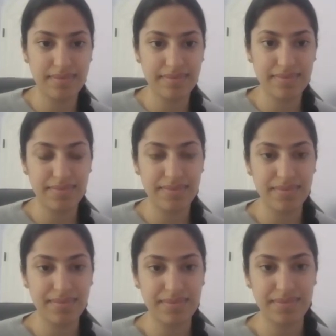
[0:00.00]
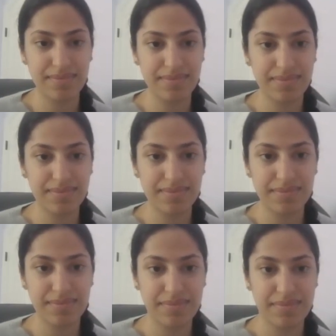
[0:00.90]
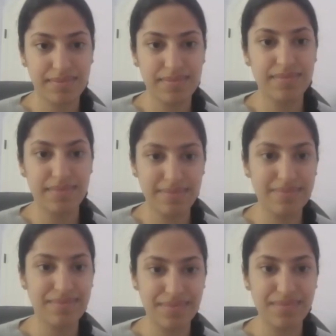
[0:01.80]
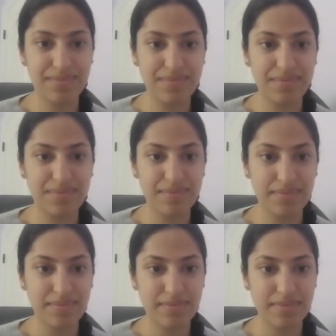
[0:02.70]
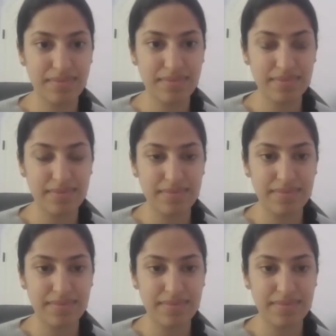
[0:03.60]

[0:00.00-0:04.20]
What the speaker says: This person isn't speaking.